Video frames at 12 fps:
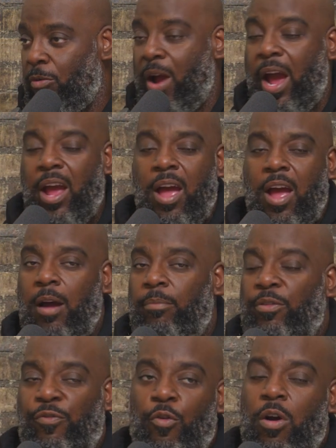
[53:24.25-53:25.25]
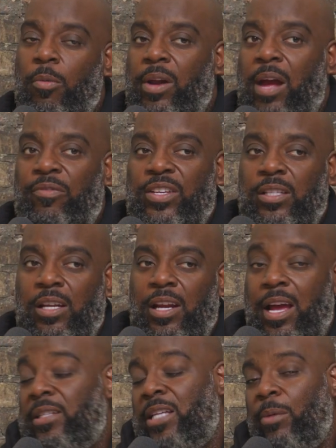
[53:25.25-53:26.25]
Okay. Right before, when I visited
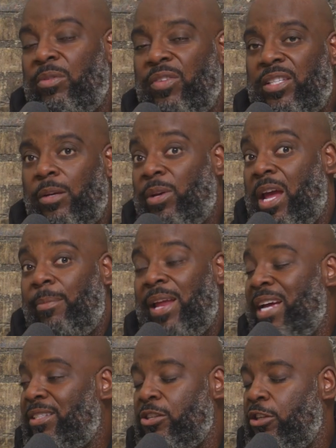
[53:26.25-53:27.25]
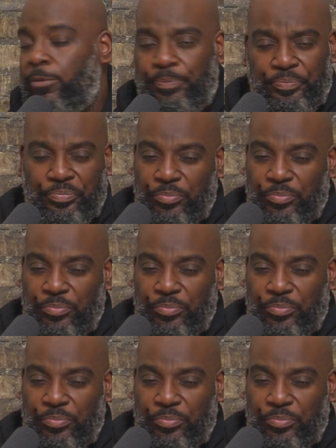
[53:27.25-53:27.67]
last time we visited, we came last year.